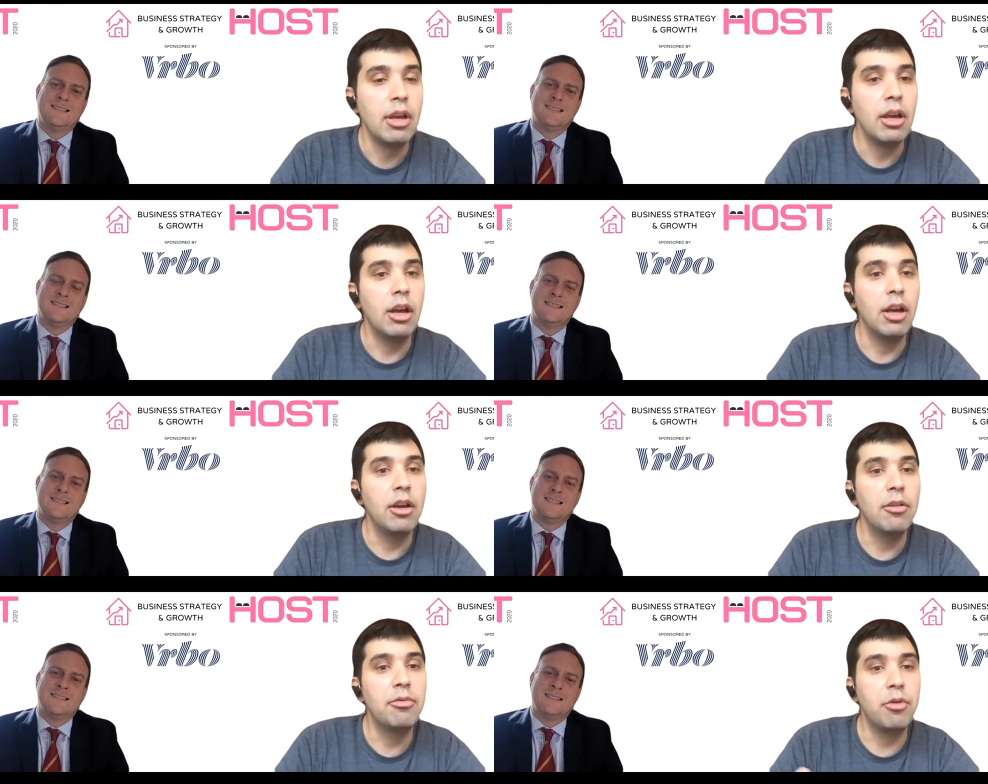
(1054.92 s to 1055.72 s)

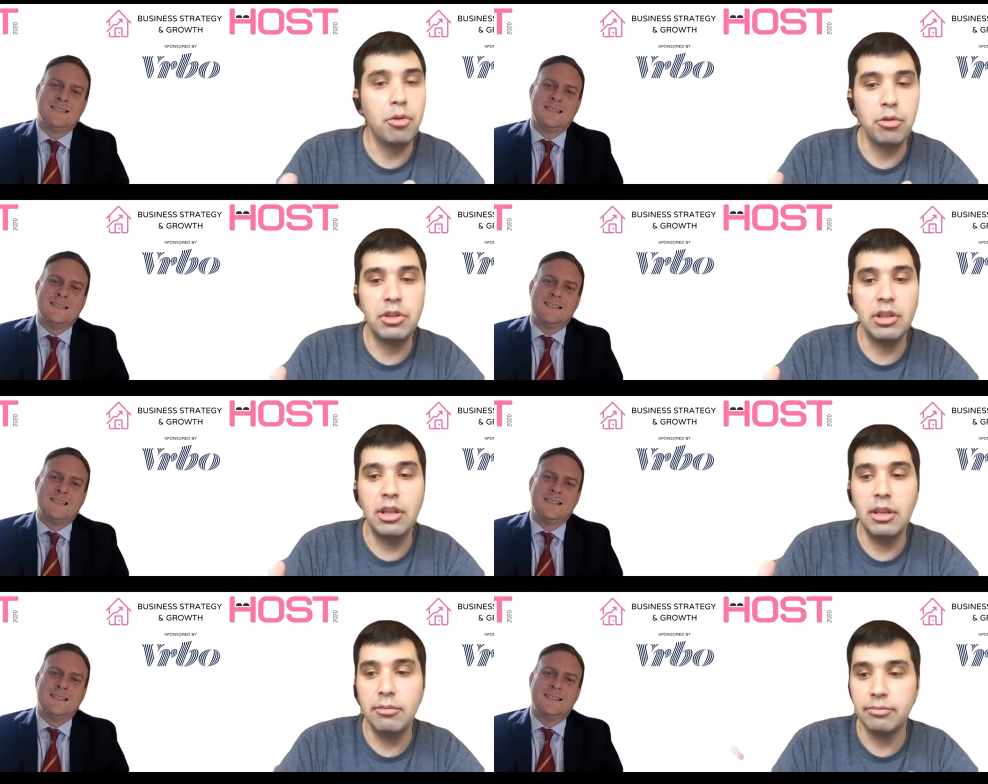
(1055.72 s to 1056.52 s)
Speaker 1: uh, for
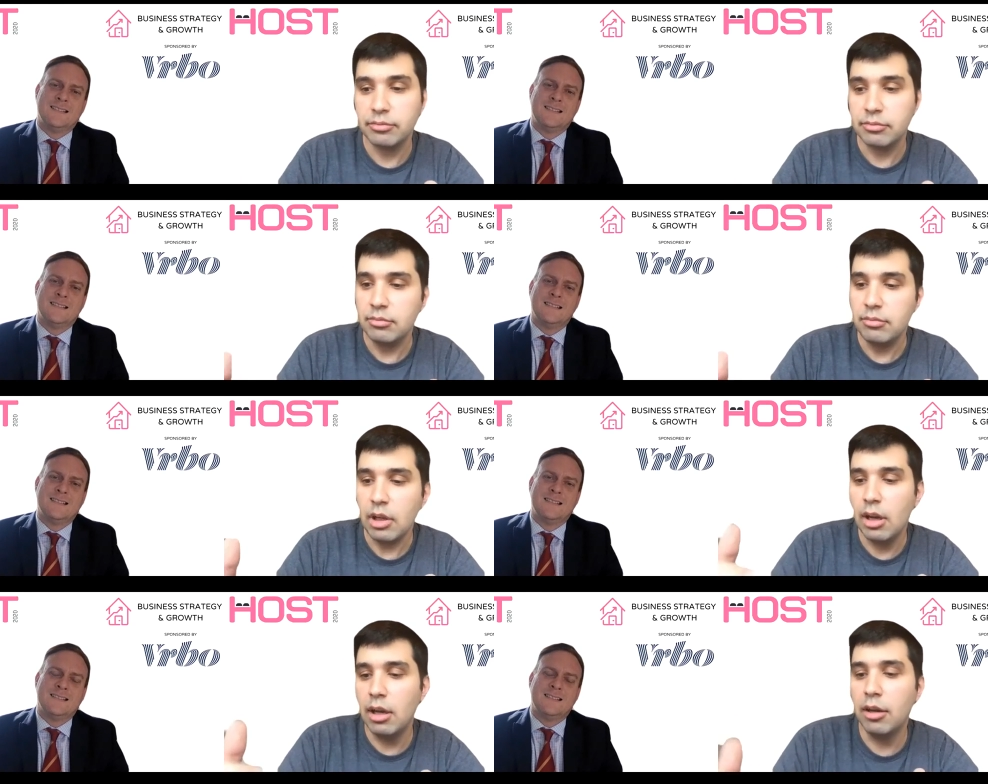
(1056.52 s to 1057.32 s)
the
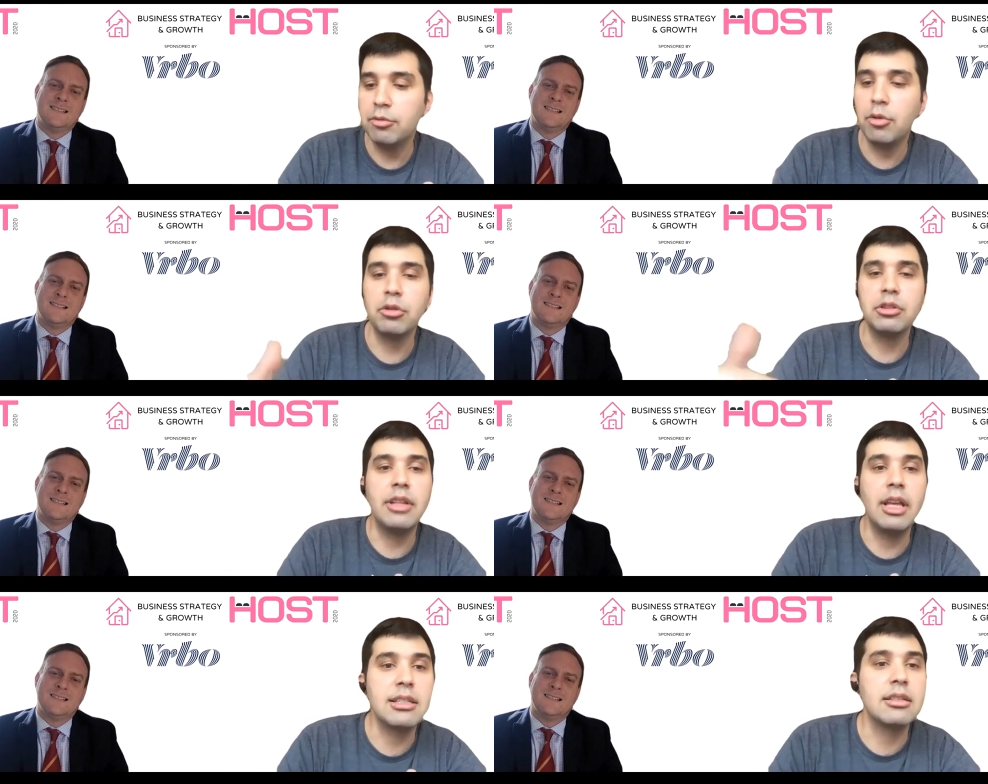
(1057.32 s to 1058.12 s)
uh, for the
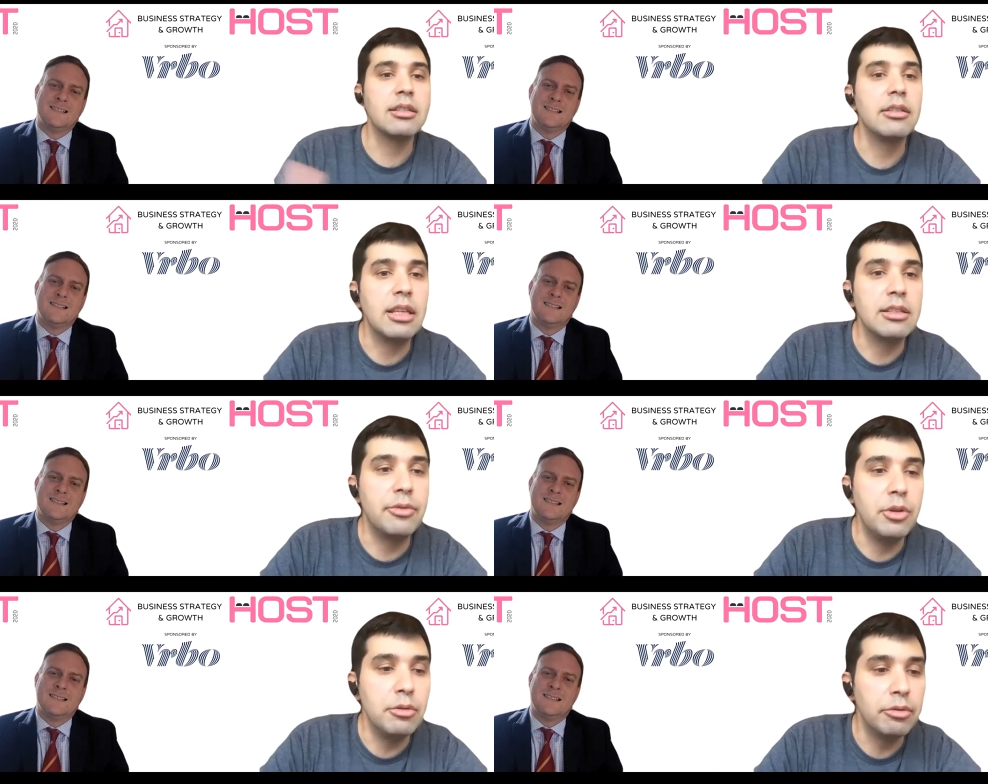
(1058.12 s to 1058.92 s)
next next
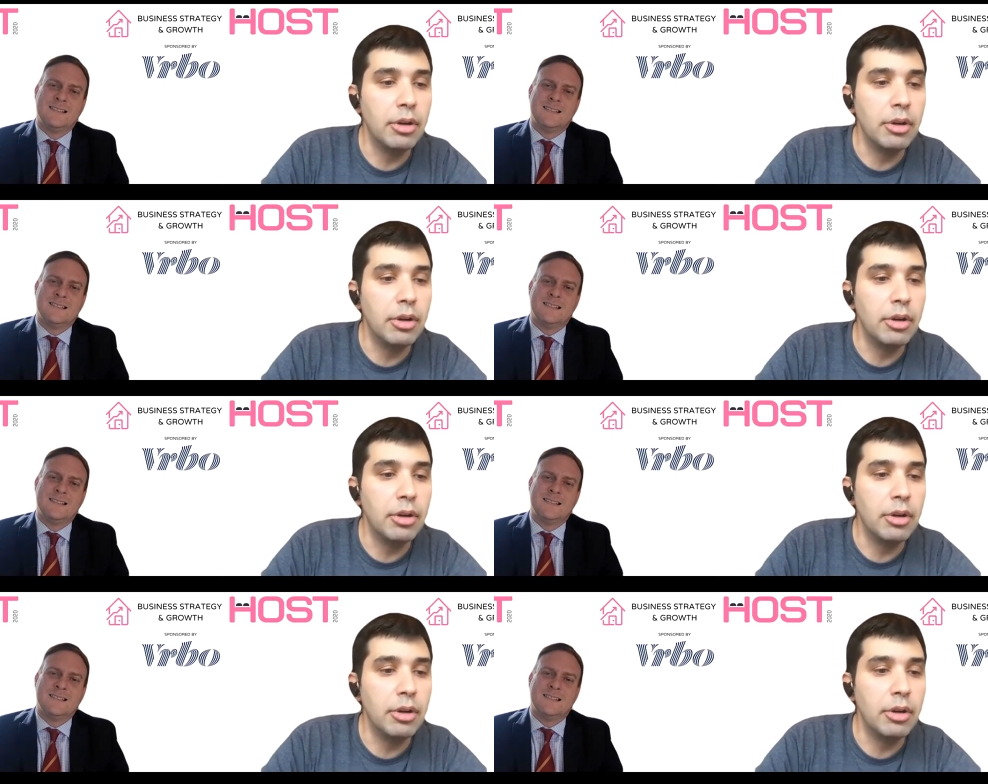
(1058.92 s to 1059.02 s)
few